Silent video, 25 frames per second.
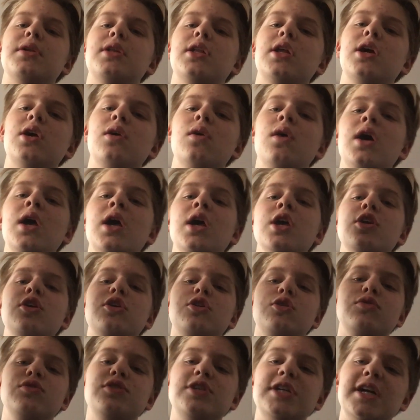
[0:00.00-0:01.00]
below. You
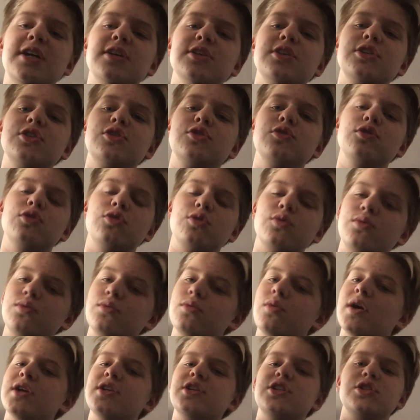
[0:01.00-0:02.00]
can do challenges, you can do
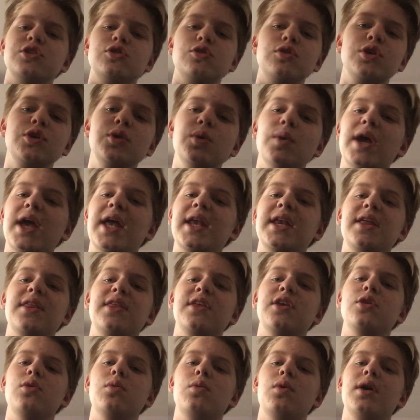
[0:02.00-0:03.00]
questions, you can do
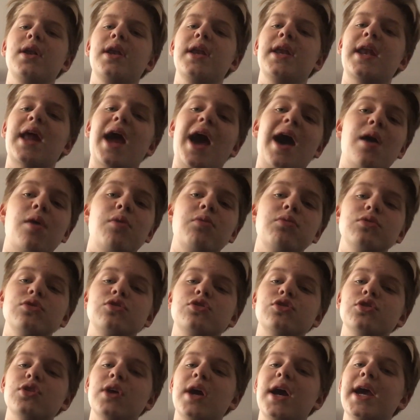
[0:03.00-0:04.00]
anything you want and I will
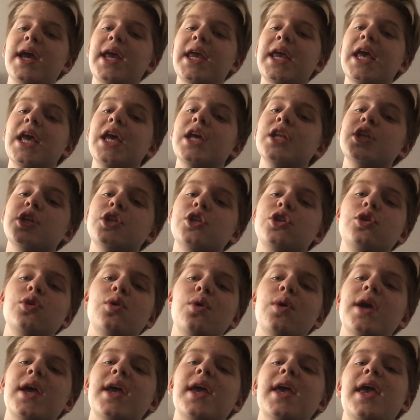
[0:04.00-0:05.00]
try to
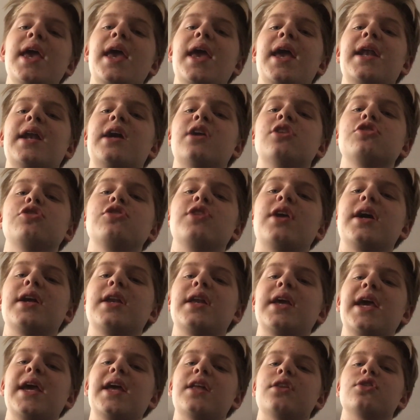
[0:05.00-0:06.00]
do it and I'll try
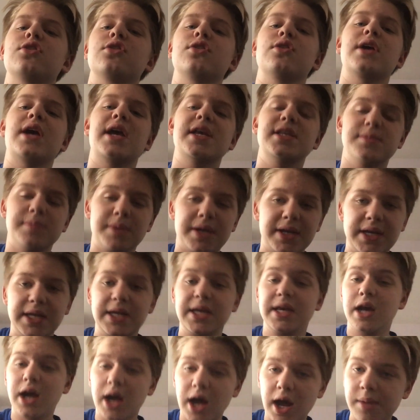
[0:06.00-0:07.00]
to answer as many
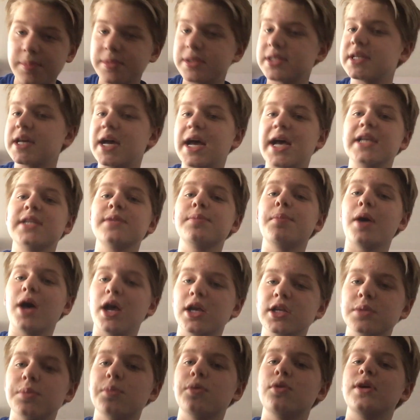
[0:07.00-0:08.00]
comments as
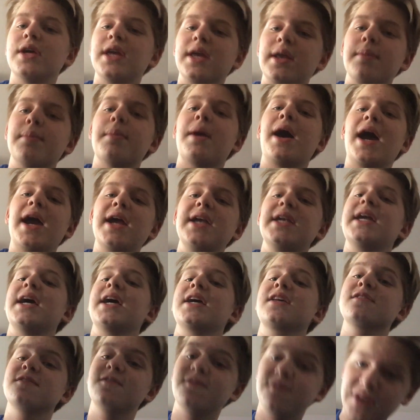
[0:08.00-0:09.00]
possible in my
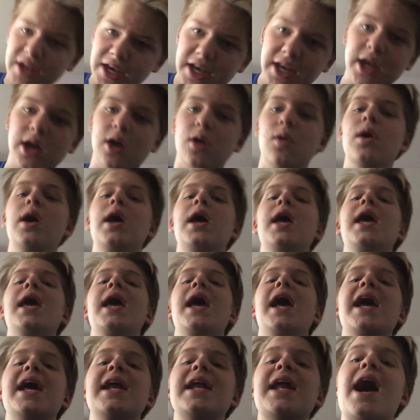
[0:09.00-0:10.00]
next video.
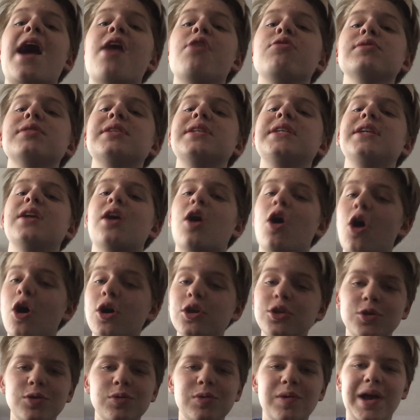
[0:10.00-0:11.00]
And I will see all
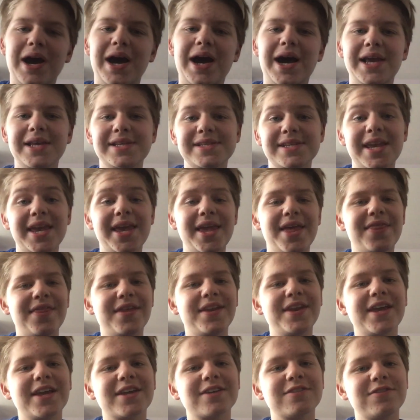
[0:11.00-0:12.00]
you guys in the
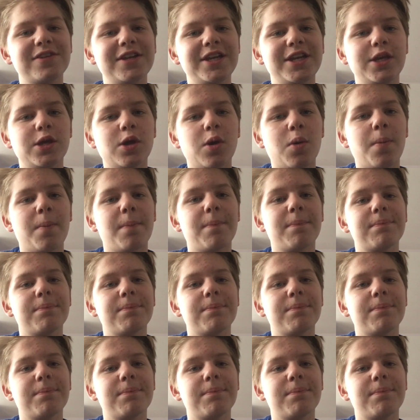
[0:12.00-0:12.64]
next video.